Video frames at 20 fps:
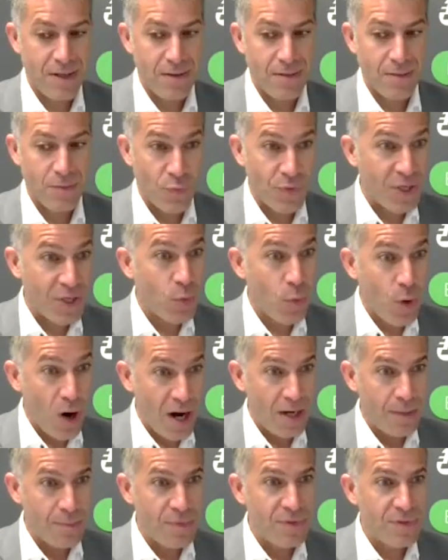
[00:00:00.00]

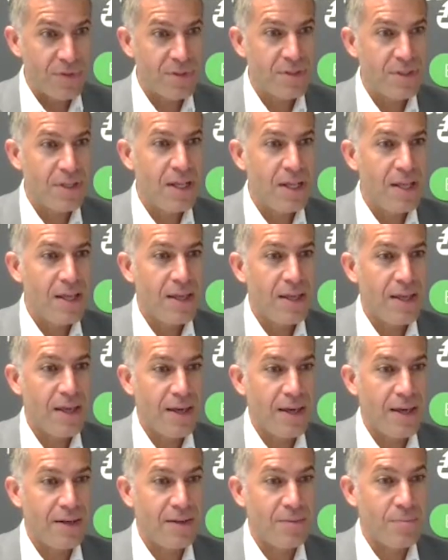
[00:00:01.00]
requirements
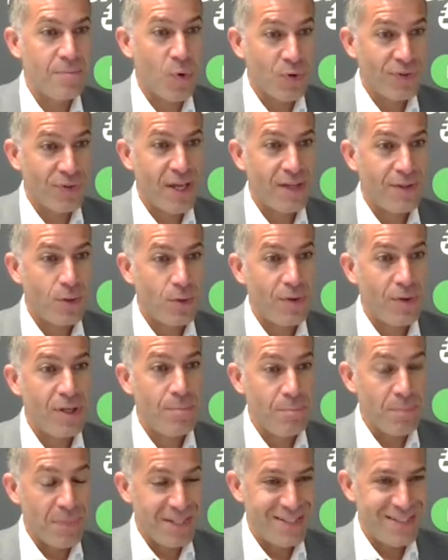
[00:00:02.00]
and mandatory
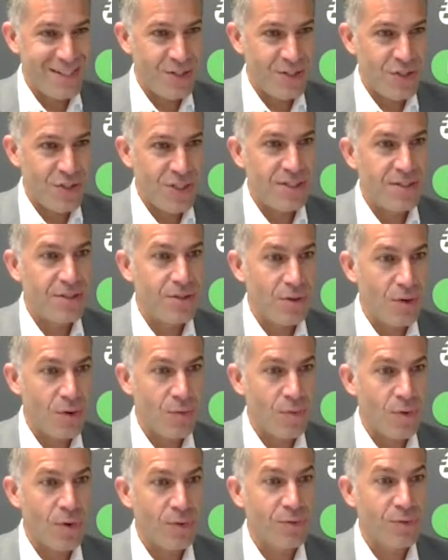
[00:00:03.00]
messages
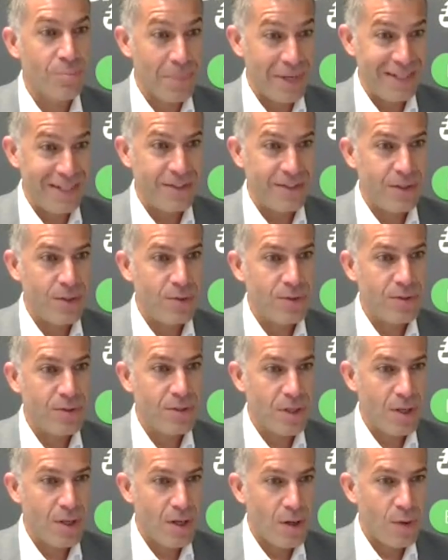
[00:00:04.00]
around maintenance,
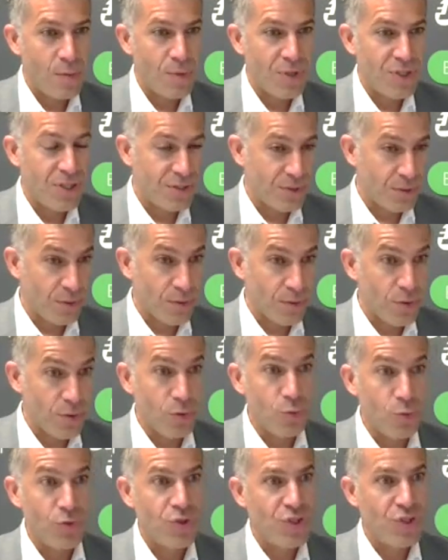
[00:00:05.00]
which is a
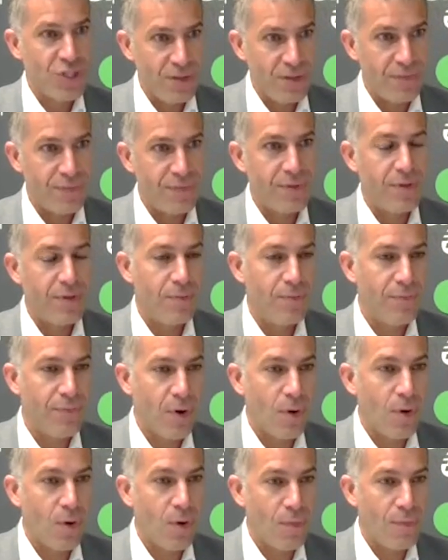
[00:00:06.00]
huge shift
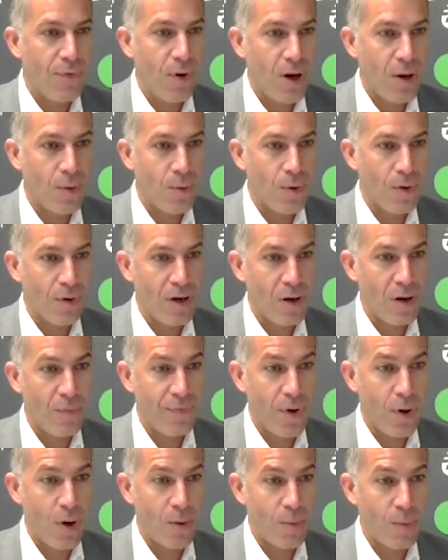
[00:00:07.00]
for
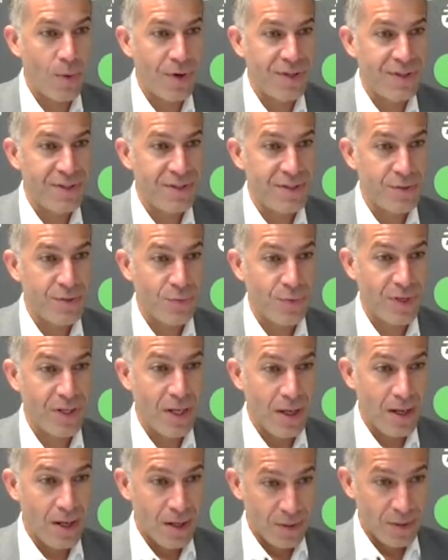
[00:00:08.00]
our industry.
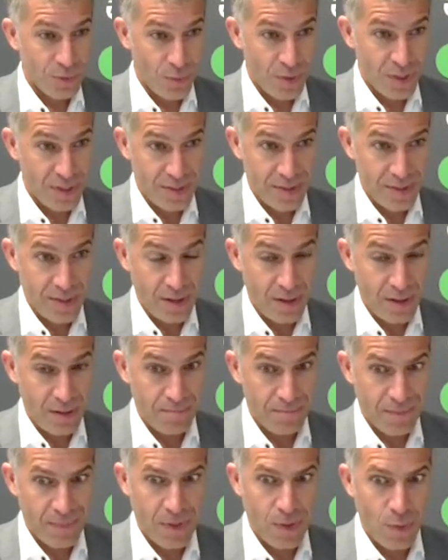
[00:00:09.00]
So it's
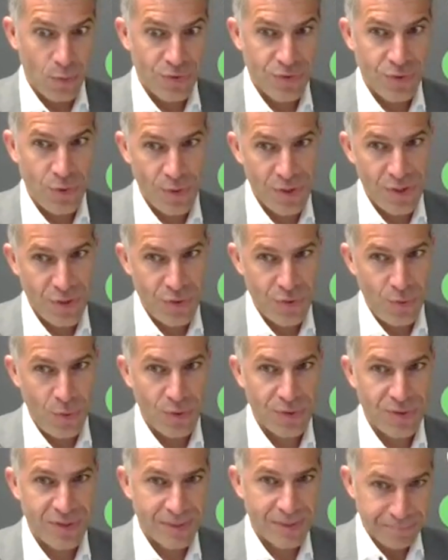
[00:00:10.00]
long story
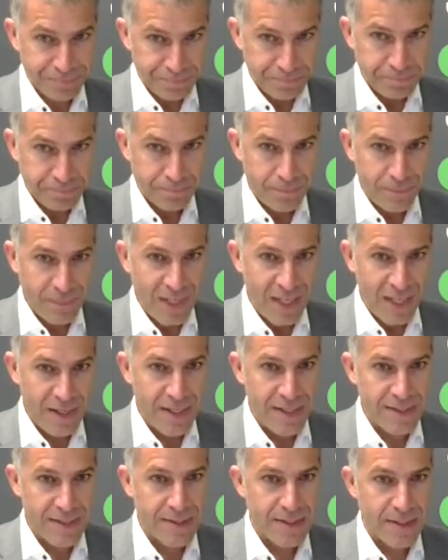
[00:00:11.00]
short,
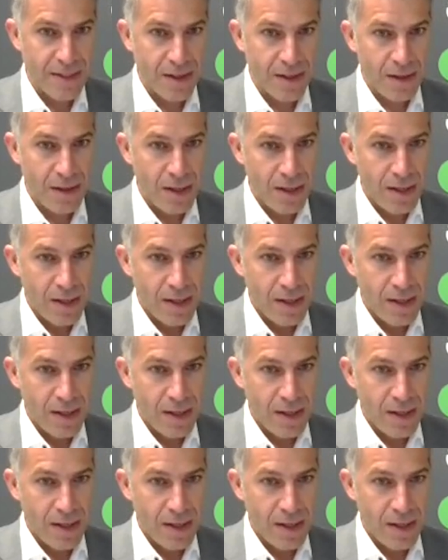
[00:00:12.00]
it's a